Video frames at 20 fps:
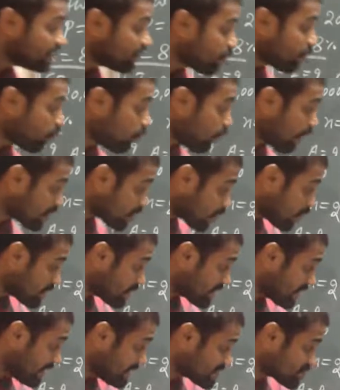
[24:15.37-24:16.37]

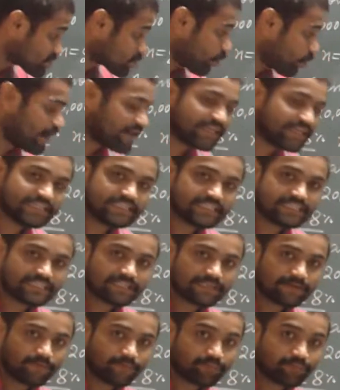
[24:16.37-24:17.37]
108 square
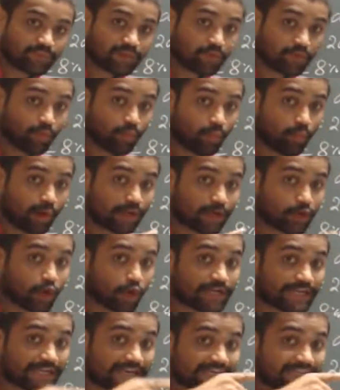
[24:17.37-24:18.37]
is
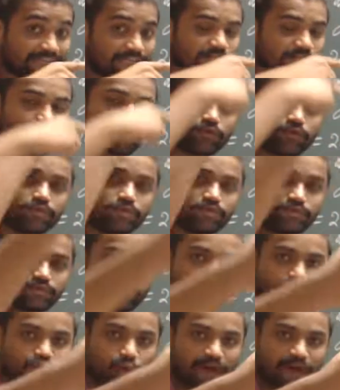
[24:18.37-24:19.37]
108 into
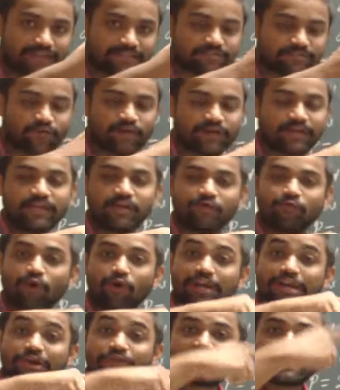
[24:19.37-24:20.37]
square.
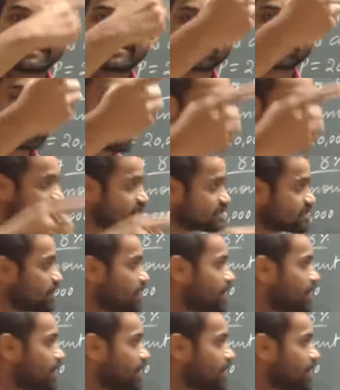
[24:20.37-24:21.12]
108 square is